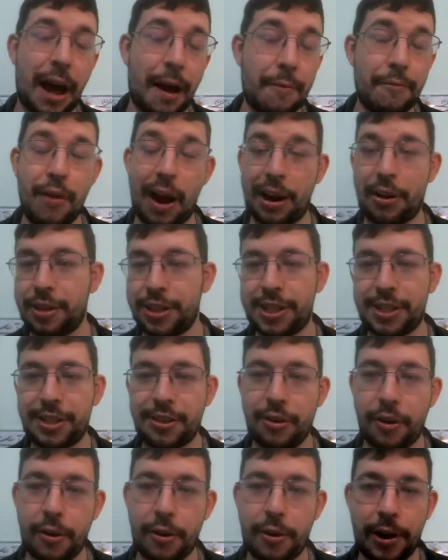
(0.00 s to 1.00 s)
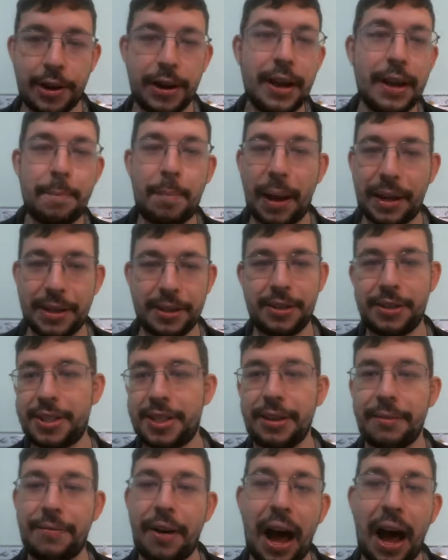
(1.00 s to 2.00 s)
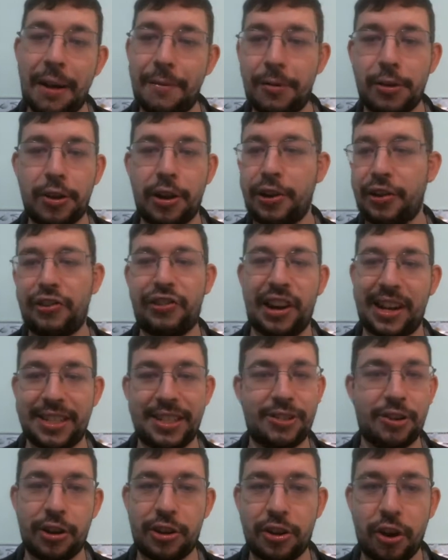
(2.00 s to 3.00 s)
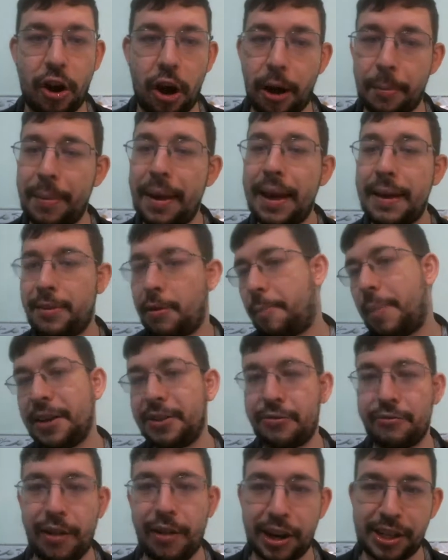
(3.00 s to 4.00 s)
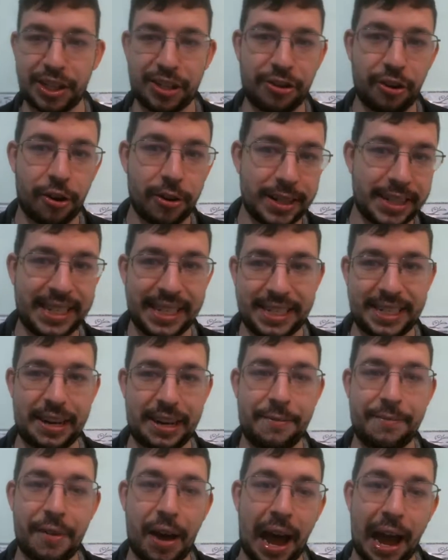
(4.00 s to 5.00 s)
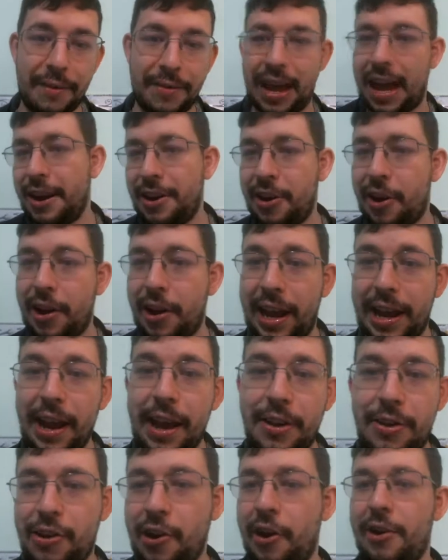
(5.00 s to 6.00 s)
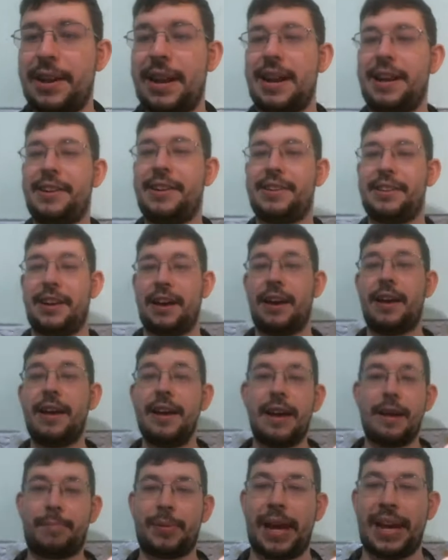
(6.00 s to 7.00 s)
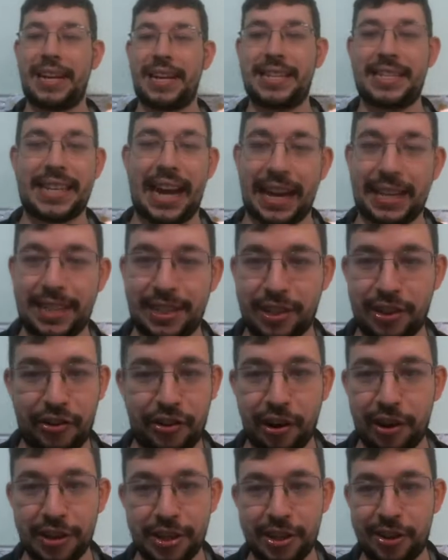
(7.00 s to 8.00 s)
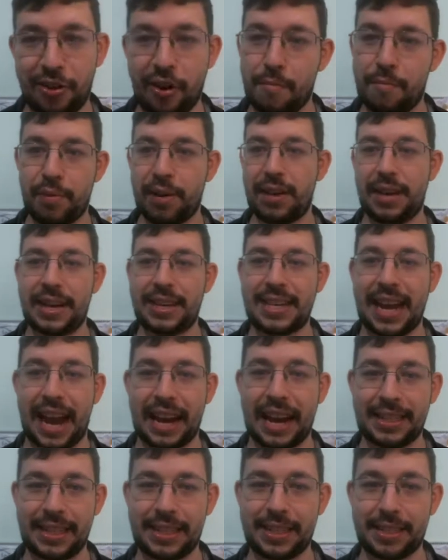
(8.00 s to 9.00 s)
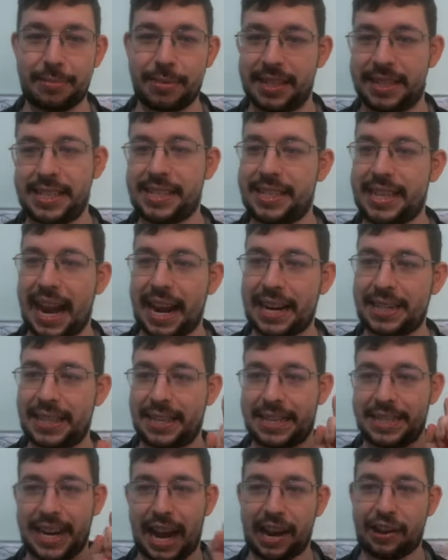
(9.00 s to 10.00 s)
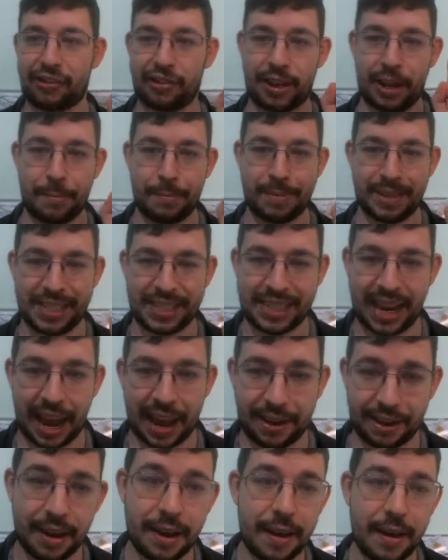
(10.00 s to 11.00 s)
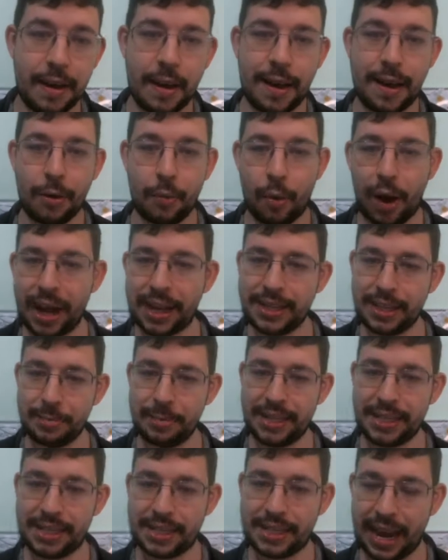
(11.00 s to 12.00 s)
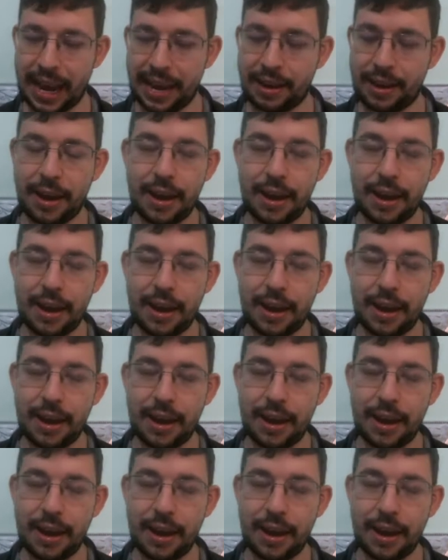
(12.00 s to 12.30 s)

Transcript: record score on Puzzle Survival on chess.com. Your Puzzle Rush score is 65. Yeah, I know that you don't need to play these tactics to show us you're brilliant at tactics, because this tactic is actually a mistake. Why is it a mistake?